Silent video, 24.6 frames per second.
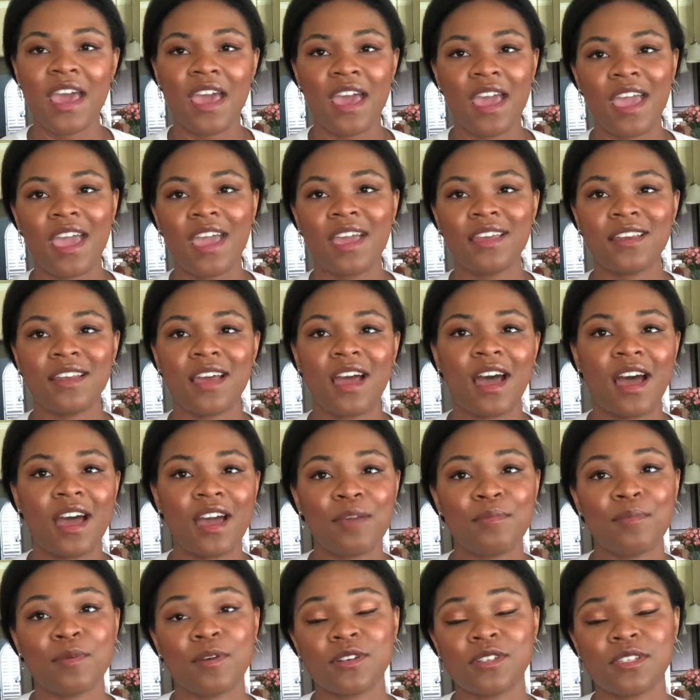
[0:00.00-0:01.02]
and
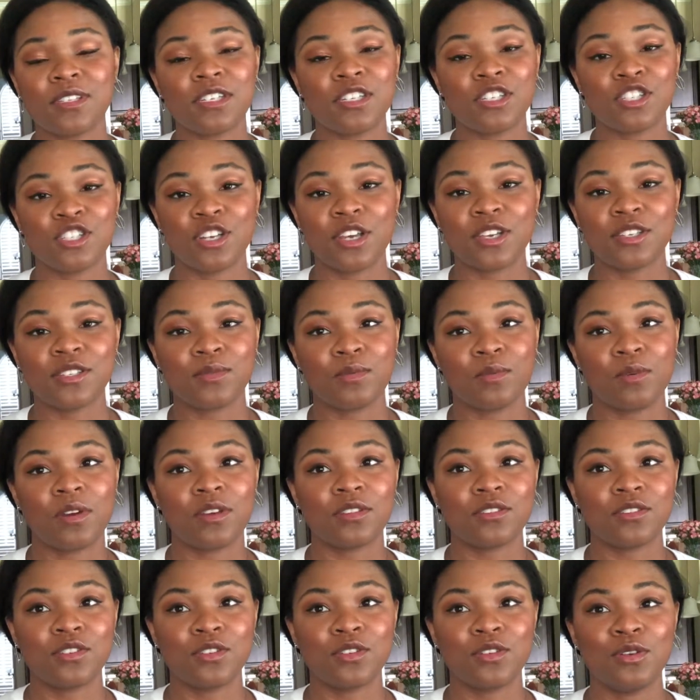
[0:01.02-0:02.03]
I personally just
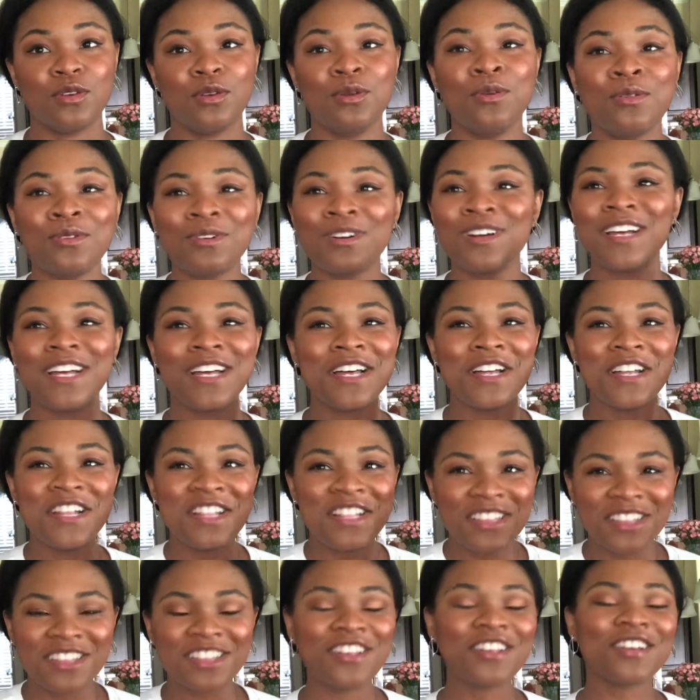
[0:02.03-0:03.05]
want to
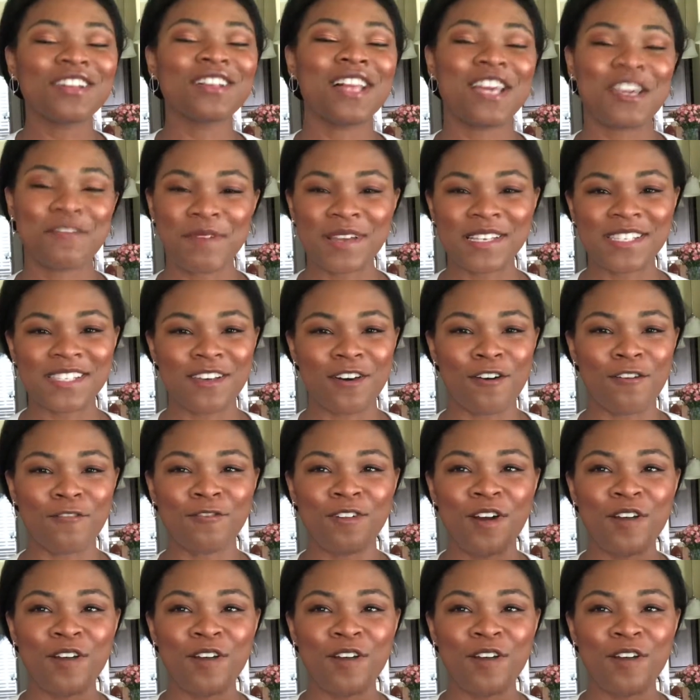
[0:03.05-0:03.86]
look like myself.